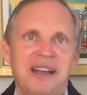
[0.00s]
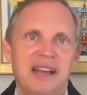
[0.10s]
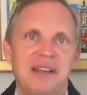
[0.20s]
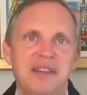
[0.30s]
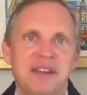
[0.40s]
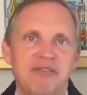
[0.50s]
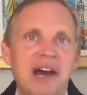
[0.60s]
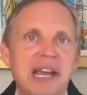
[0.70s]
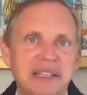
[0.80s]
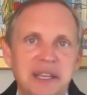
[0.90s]
And then
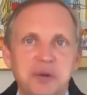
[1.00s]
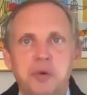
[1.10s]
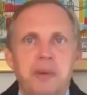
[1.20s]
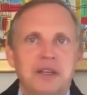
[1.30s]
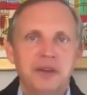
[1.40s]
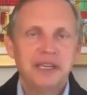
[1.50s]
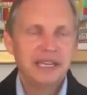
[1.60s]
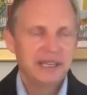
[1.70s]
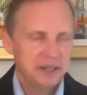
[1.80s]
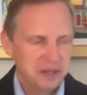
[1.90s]
finally, we'll be
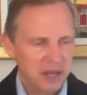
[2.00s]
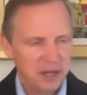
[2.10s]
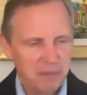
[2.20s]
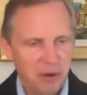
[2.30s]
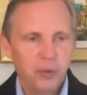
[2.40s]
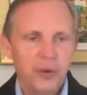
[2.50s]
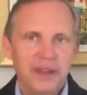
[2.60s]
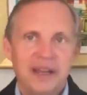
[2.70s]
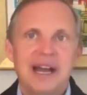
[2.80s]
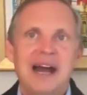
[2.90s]
looking at
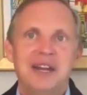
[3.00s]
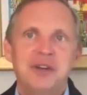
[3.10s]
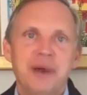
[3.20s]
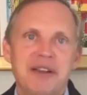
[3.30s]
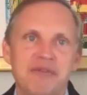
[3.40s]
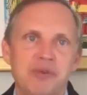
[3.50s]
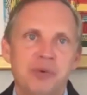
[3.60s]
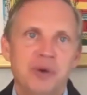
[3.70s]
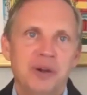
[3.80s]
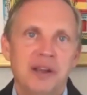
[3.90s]
awarding a contract
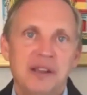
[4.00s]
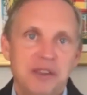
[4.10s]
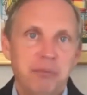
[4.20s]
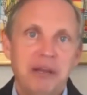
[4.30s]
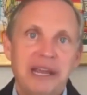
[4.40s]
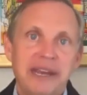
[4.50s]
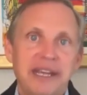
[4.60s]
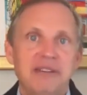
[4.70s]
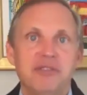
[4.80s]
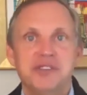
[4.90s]
for the
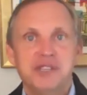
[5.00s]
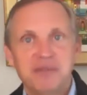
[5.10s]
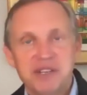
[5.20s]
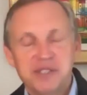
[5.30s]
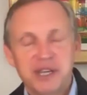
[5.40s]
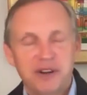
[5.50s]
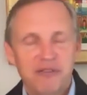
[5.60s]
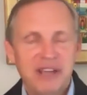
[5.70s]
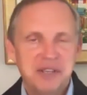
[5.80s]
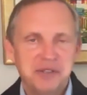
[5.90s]
planning for the Civic Center
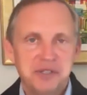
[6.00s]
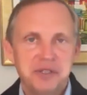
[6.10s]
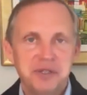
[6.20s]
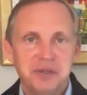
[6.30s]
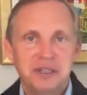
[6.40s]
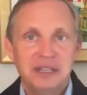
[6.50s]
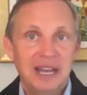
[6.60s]
Phase 2.